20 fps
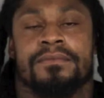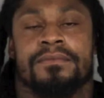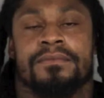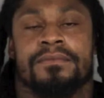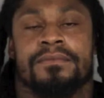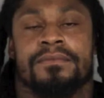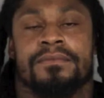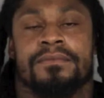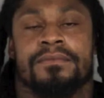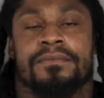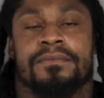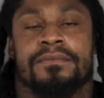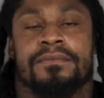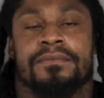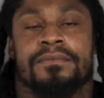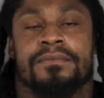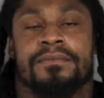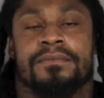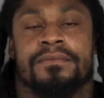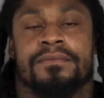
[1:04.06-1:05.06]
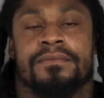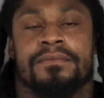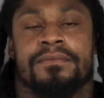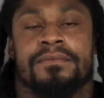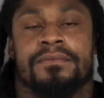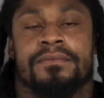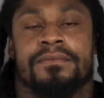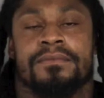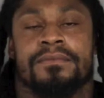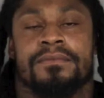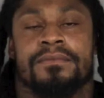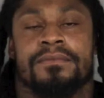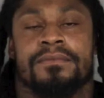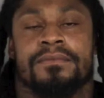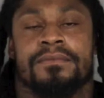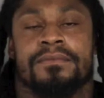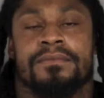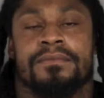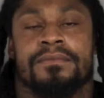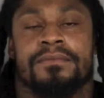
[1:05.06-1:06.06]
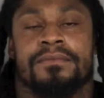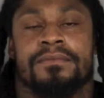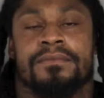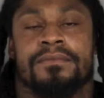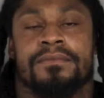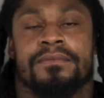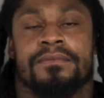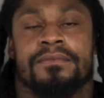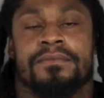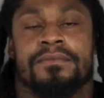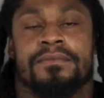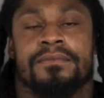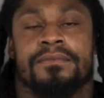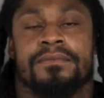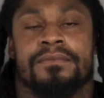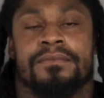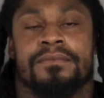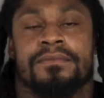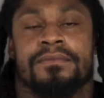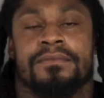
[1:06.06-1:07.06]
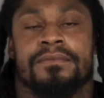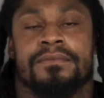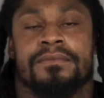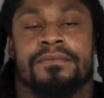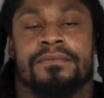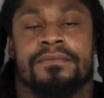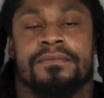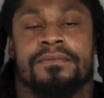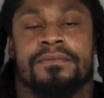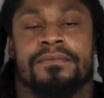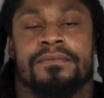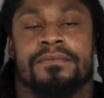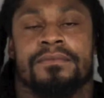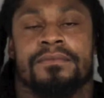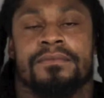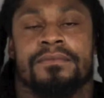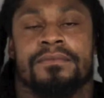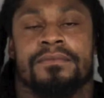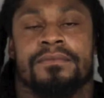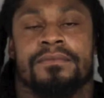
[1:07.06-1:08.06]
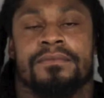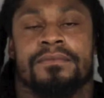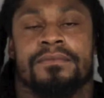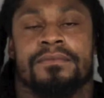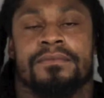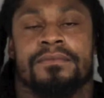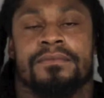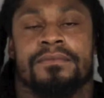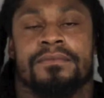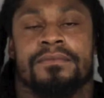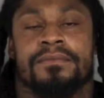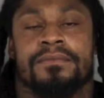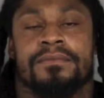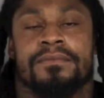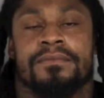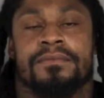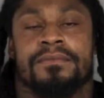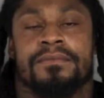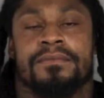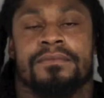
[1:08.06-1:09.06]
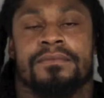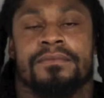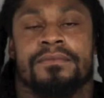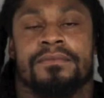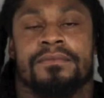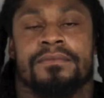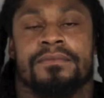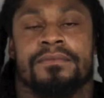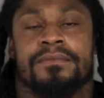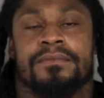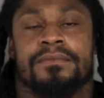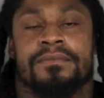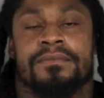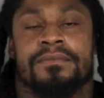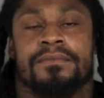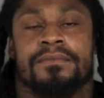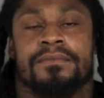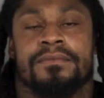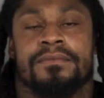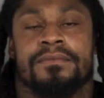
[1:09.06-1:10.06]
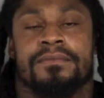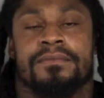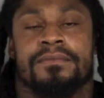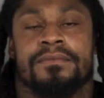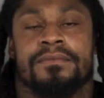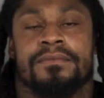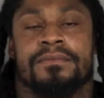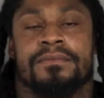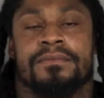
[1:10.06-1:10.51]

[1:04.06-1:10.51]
(no lip movement)